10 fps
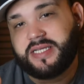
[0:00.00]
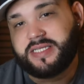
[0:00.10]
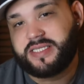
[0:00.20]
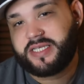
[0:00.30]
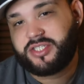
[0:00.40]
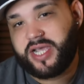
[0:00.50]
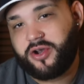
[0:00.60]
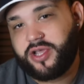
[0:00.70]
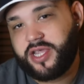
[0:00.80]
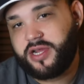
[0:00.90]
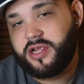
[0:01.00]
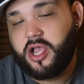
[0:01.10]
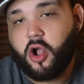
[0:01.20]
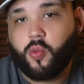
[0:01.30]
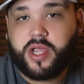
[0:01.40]
this channel here,
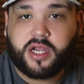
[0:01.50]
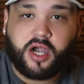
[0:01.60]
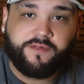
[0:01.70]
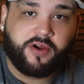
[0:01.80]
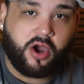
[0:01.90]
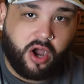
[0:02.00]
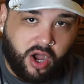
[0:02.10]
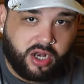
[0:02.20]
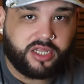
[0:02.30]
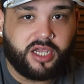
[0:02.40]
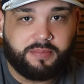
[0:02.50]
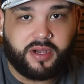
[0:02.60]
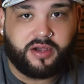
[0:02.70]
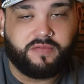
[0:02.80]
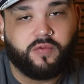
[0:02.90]
we cover all of the
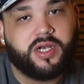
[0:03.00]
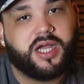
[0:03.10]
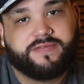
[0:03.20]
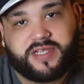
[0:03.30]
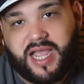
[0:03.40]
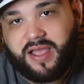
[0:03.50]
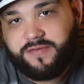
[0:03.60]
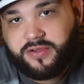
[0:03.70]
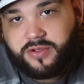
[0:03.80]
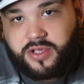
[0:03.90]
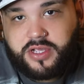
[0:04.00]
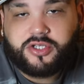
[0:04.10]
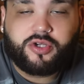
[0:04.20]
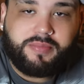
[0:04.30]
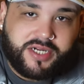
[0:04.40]
above. We love to have you.
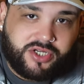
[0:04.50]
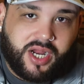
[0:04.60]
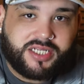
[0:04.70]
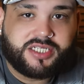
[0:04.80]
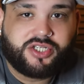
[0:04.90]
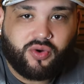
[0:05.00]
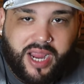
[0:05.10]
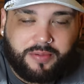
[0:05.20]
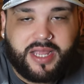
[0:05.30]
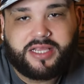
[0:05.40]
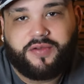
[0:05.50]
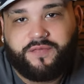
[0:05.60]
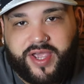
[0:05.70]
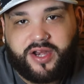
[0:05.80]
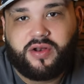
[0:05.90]
So make sure you subscribe, like the
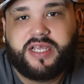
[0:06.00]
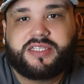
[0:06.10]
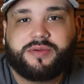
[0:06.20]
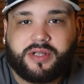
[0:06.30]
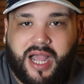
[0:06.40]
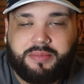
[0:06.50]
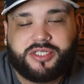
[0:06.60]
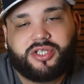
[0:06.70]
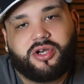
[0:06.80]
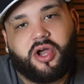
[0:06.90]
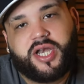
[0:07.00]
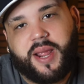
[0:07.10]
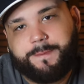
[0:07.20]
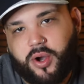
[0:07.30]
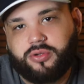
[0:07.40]
video, leave some comments, turn on
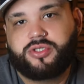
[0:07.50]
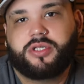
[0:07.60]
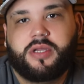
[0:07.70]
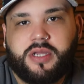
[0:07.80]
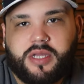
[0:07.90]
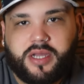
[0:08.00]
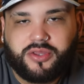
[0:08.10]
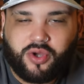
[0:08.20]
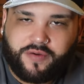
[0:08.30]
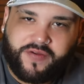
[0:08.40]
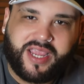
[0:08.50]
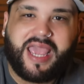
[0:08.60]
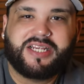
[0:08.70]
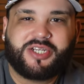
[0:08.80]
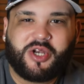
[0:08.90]
that post
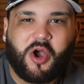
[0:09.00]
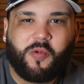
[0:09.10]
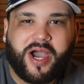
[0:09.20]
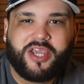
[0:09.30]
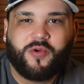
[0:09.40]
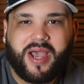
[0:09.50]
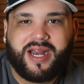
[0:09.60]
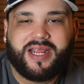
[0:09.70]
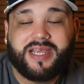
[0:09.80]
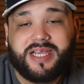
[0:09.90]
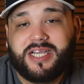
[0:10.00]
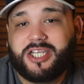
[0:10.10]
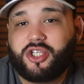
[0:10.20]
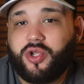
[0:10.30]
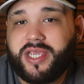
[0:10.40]
notification on while you at it,
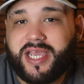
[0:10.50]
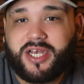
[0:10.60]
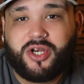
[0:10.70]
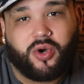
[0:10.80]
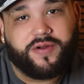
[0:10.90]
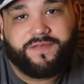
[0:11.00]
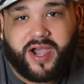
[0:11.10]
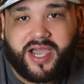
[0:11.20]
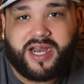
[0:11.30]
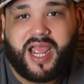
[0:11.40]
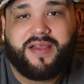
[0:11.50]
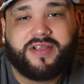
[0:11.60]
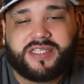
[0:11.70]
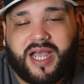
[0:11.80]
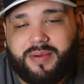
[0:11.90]
so you get notified
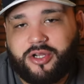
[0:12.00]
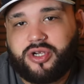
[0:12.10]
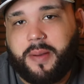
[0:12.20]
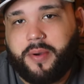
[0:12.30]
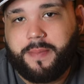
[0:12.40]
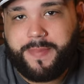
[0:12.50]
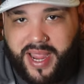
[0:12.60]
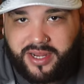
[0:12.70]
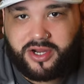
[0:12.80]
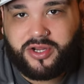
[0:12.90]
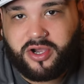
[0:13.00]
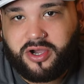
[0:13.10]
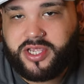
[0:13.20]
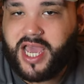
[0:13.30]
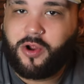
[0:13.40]
every time I drop a banger,
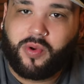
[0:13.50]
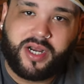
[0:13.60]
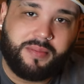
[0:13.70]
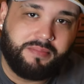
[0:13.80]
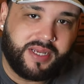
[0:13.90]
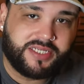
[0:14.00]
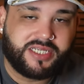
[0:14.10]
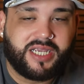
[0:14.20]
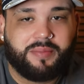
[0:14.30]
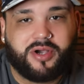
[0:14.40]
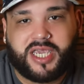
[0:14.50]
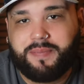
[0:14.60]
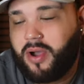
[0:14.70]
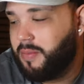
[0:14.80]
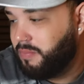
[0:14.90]
y'all. Y'all don't want to miss it. I'm going to
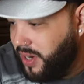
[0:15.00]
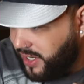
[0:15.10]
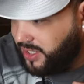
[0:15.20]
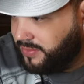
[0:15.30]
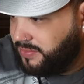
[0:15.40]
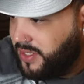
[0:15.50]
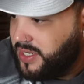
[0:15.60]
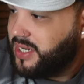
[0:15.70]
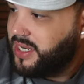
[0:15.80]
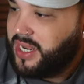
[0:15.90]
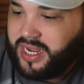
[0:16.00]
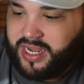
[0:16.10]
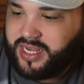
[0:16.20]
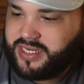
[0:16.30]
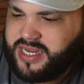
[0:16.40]
keep on bringing them.
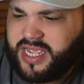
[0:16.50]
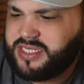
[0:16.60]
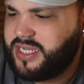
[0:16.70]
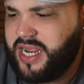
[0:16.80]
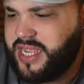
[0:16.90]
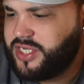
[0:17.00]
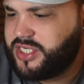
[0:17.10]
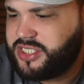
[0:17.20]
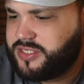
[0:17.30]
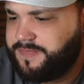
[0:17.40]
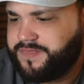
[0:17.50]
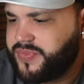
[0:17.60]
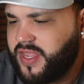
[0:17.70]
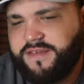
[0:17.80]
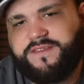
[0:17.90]
And yeah, today just
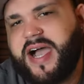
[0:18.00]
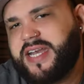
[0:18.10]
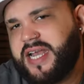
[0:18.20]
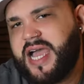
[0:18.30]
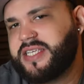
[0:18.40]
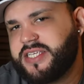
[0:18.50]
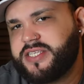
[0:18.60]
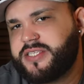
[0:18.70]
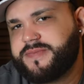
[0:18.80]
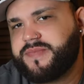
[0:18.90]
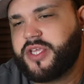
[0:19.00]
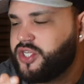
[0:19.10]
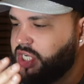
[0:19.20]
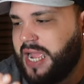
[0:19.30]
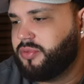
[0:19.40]
finalizes the
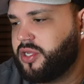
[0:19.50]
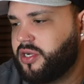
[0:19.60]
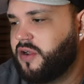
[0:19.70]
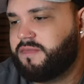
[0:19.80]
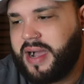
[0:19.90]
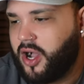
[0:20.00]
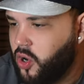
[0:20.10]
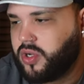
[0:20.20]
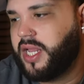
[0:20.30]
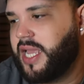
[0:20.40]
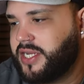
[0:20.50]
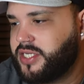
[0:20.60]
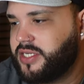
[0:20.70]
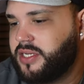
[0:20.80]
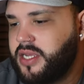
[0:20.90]
chapter of my whole
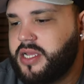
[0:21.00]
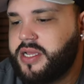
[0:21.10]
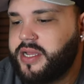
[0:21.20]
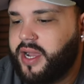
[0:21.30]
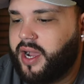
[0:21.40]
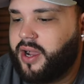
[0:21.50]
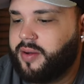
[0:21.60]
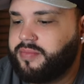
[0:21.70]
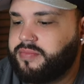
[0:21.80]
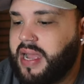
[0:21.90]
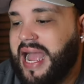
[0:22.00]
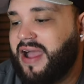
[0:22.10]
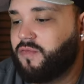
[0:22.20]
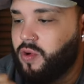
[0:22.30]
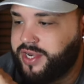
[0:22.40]
collection. I
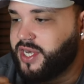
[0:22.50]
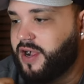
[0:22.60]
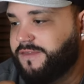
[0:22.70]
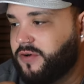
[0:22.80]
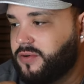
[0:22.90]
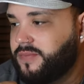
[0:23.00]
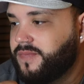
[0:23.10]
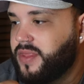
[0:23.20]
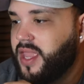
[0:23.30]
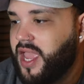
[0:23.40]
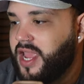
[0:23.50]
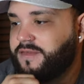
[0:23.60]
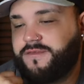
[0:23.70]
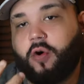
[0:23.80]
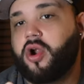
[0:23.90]
have one Duffle and
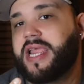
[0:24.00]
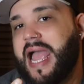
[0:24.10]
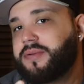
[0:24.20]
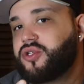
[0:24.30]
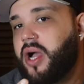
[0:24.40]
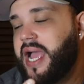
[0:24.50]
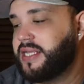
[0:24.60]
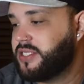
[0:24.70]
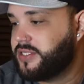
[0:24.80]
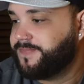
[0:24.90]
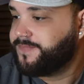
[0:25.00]
four capsule hats.